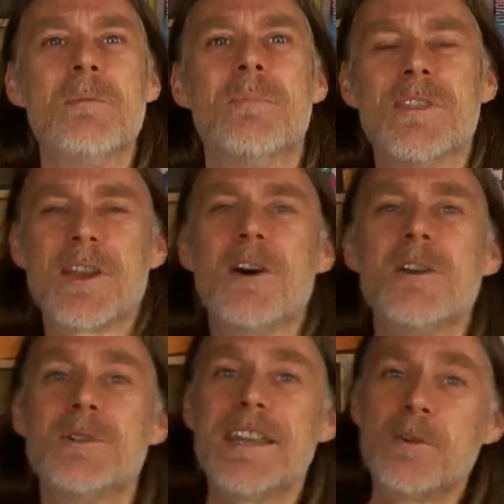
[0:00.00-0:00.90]
But the guy
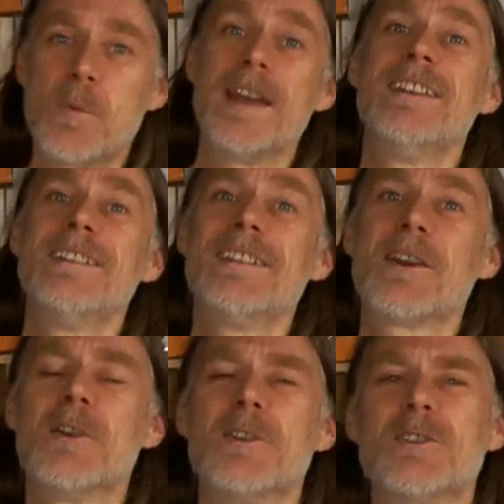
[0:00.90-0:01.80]
who did win
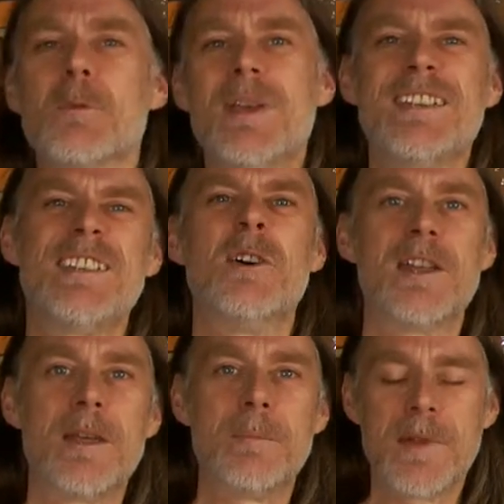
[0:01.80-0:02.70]
kind of took pity on
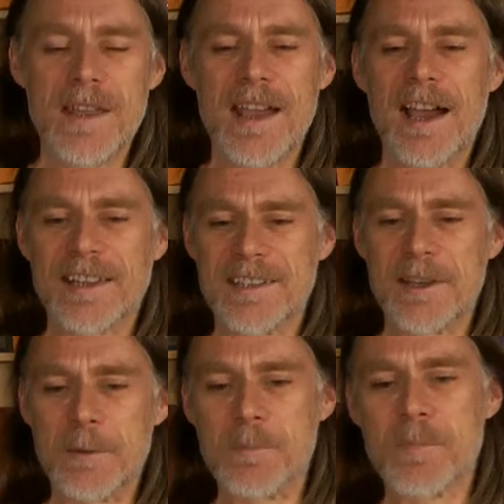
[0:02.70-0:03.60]
him,
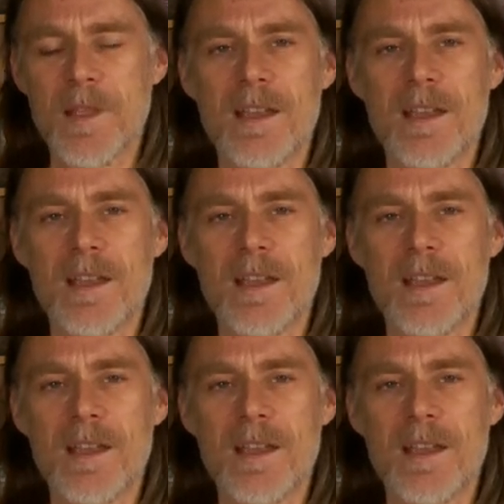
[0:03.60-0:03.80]
and